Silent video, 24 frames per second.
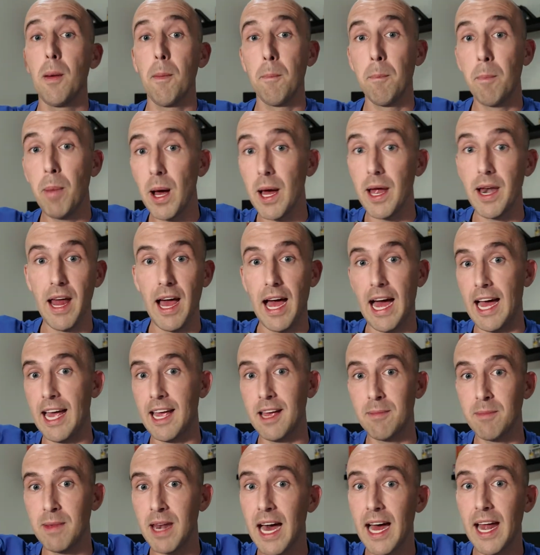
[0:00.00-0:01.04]
But I
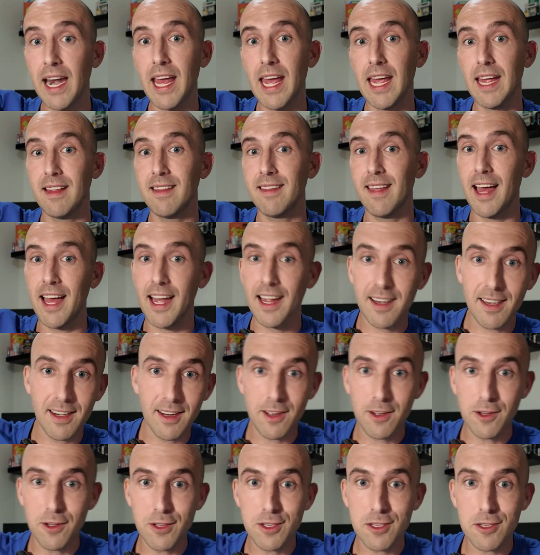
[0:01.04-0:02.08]
am not a
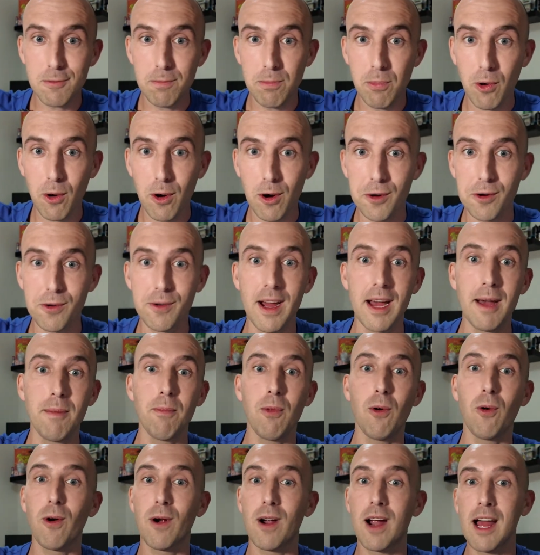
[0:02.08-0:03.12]
technical support rep
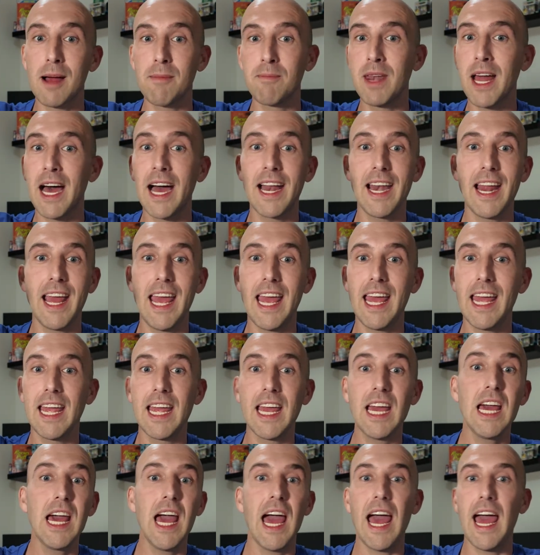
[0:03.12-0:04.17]
or I'm not
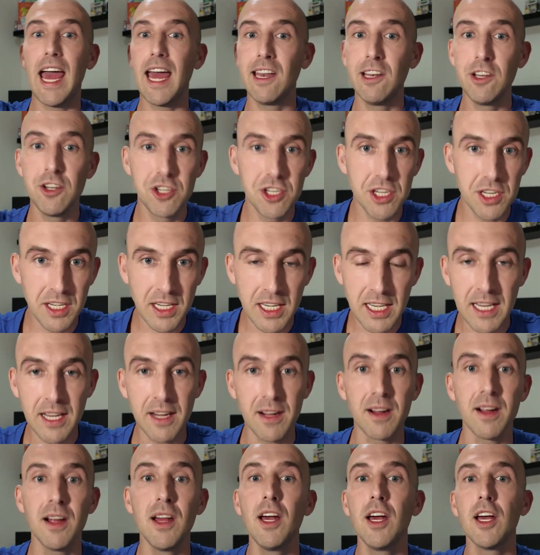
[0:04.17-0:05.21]
a
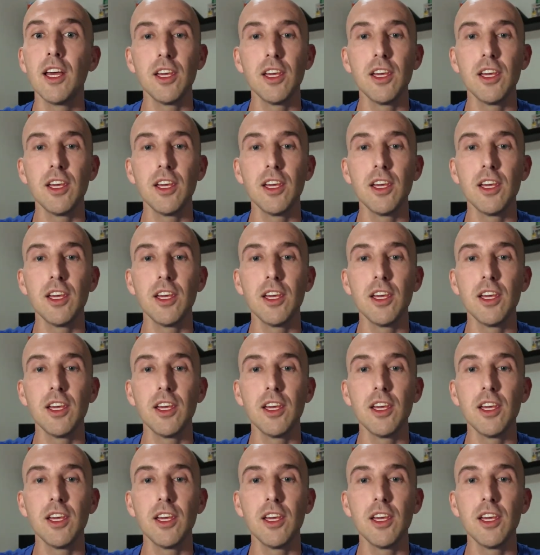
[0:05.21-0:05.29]
engineer.